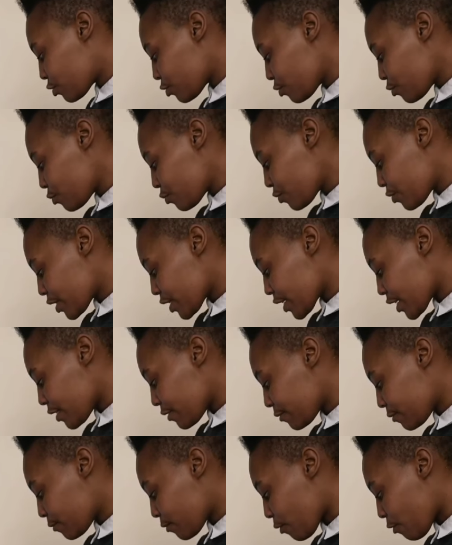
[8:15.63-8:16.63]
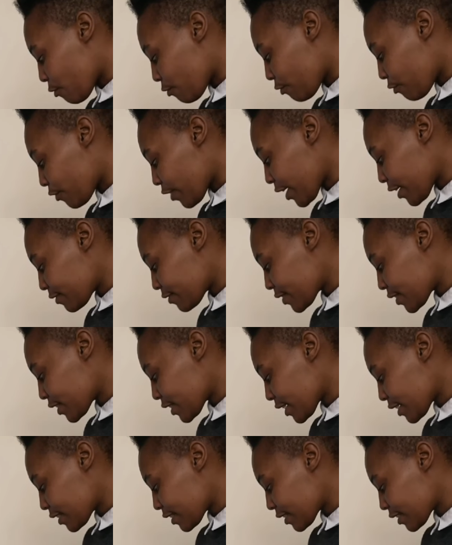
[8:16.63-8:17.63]
2, 3, 4, 5,
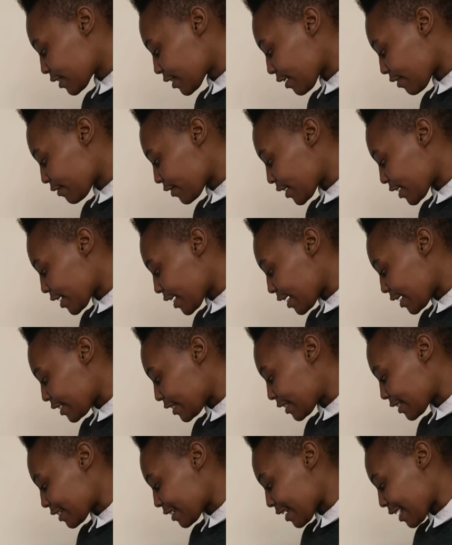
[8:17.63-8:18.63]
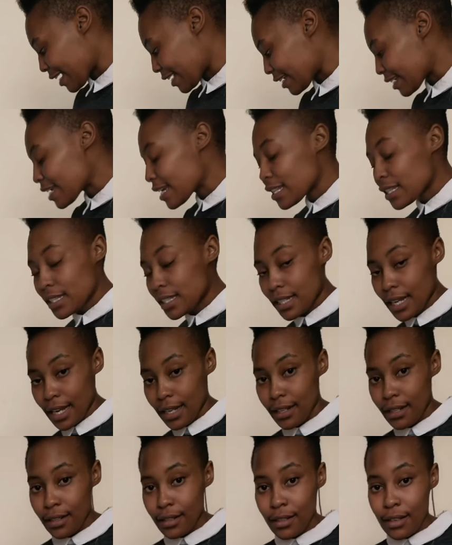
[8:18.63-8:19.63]
6, 7, 8, 9,
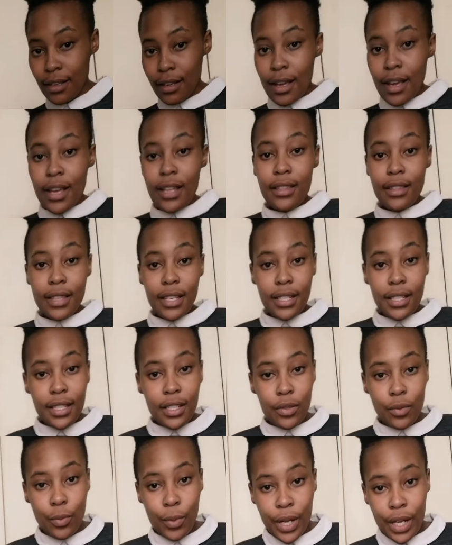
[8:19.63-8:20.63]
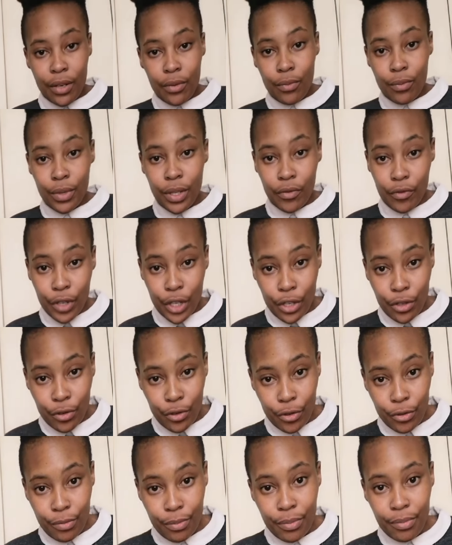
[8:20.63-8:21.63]
10. This is when we
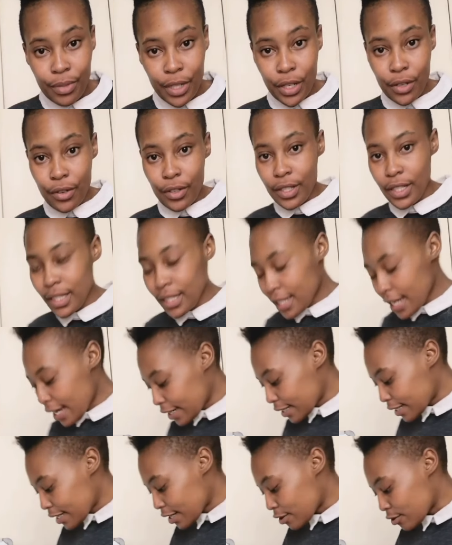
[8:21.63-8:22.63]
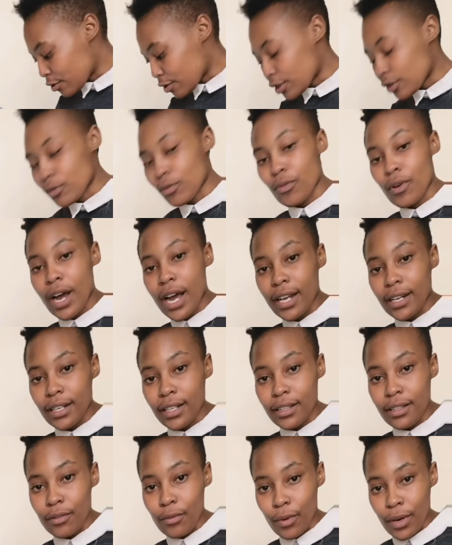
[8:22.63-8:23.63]
regroup, because 10 cannot go
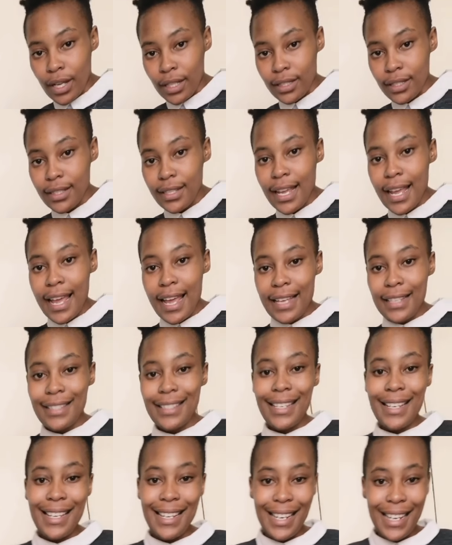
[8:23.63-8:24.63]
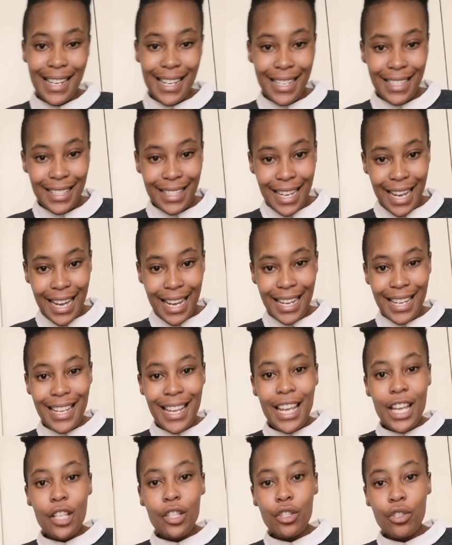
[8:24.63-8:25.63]
under the ones as it is a
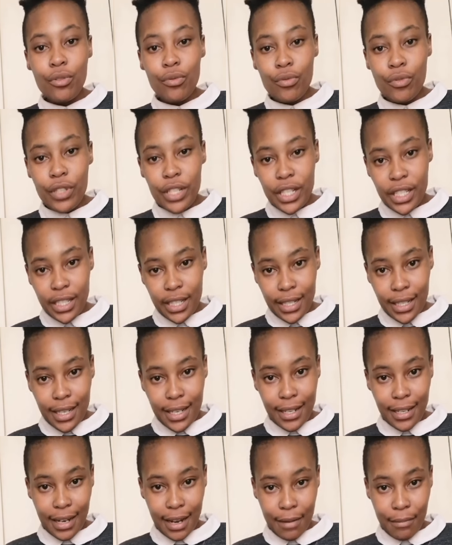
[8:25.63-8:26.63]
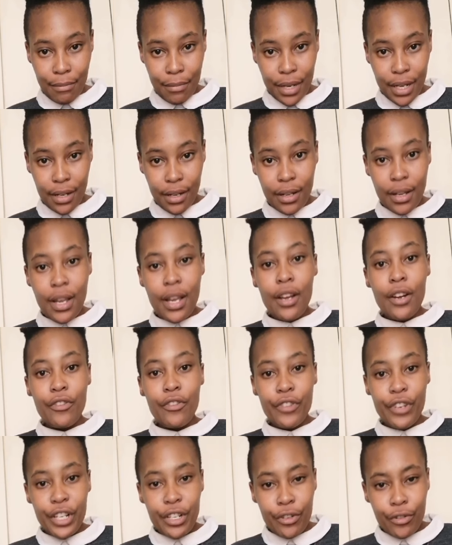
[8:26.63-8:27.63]
2-digit number.
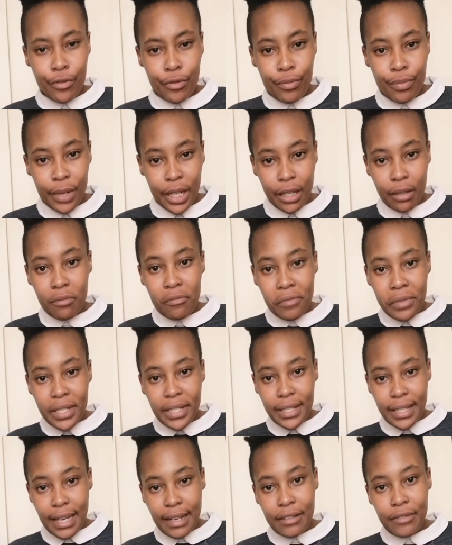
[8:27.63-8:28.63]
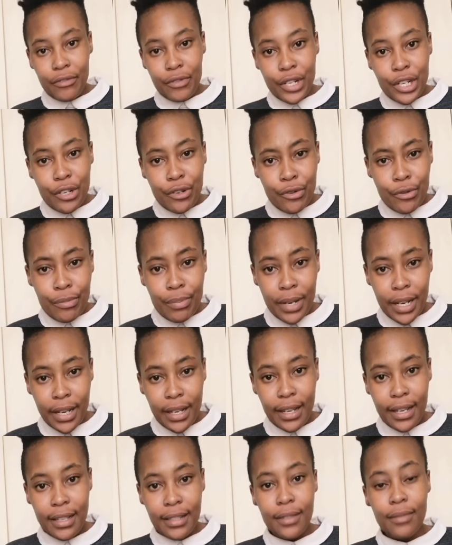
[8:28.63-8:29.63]
Regrouping, we said
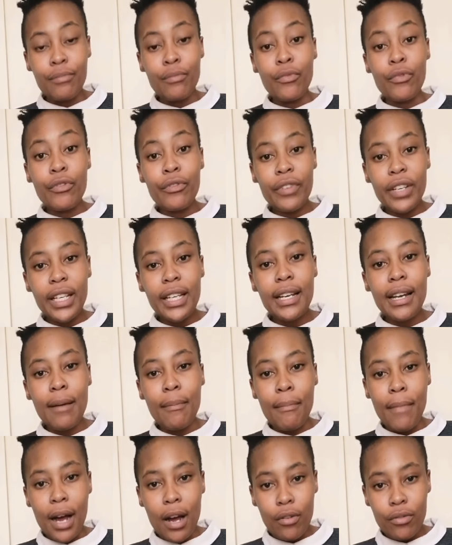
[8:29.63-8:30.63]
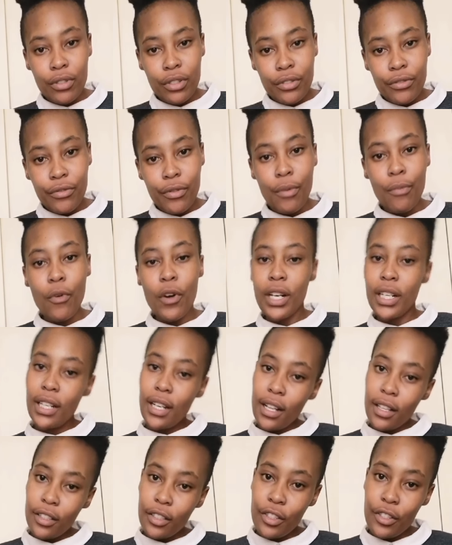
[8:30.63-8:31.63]
regrouping is moving an amount from one
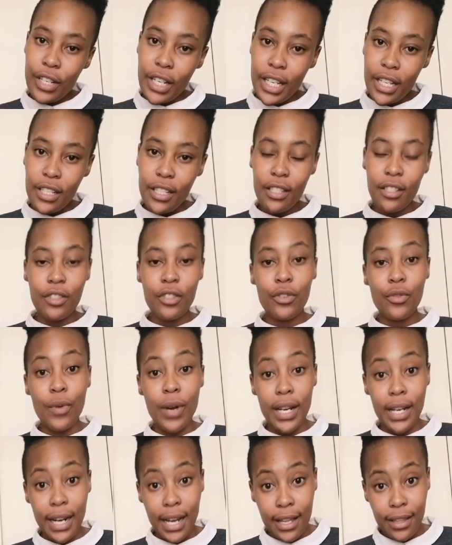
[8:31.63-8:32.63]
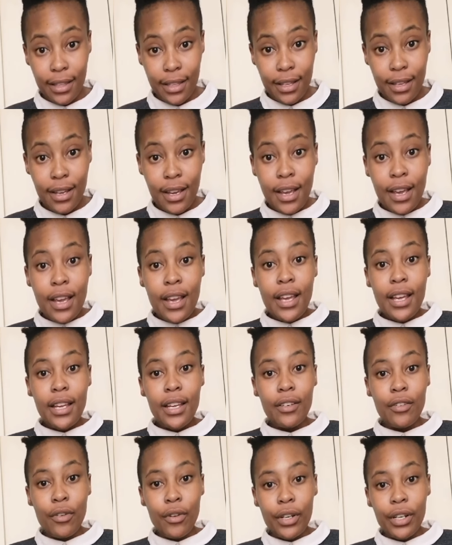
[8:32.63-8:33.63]
calculation to another
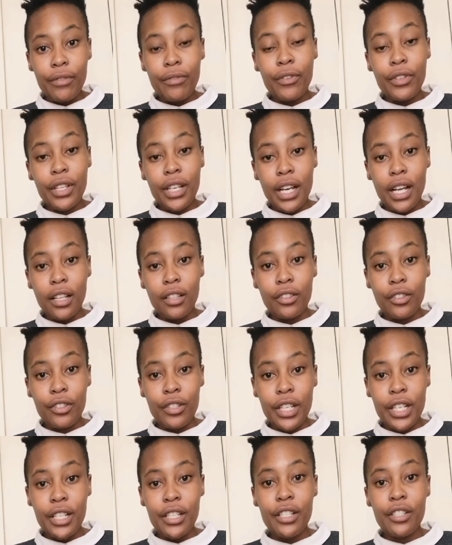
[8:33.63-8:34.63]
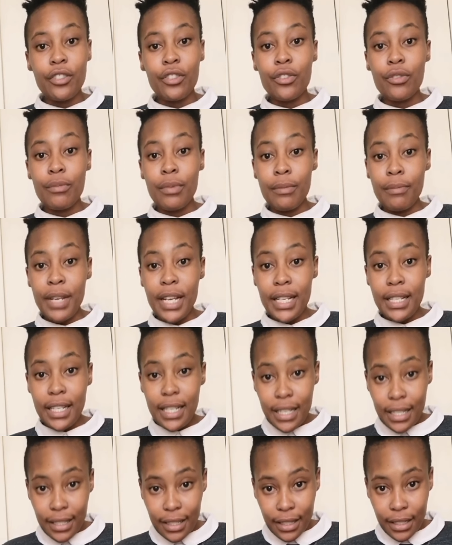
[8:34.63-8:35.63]
in order for the calculation to be made
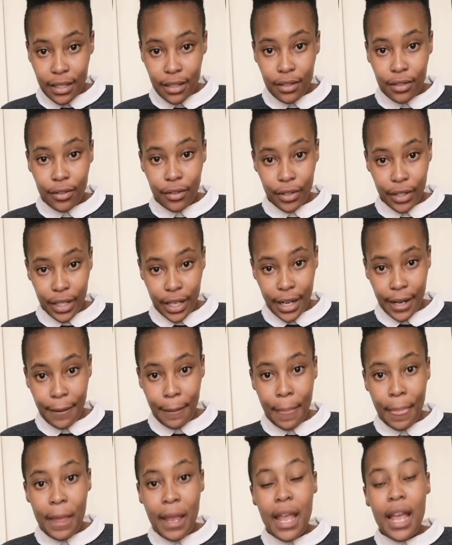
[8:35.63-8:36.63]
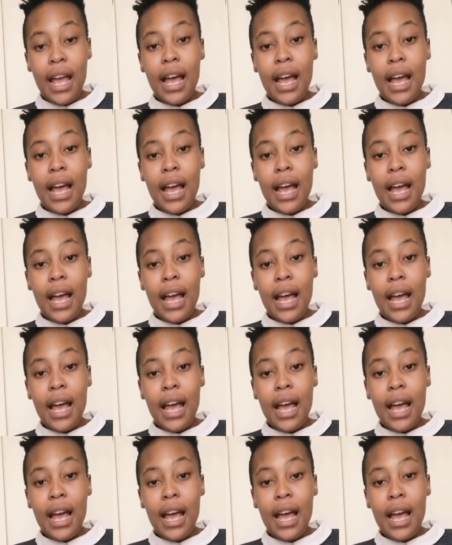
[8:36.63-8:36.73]
easy. Okay,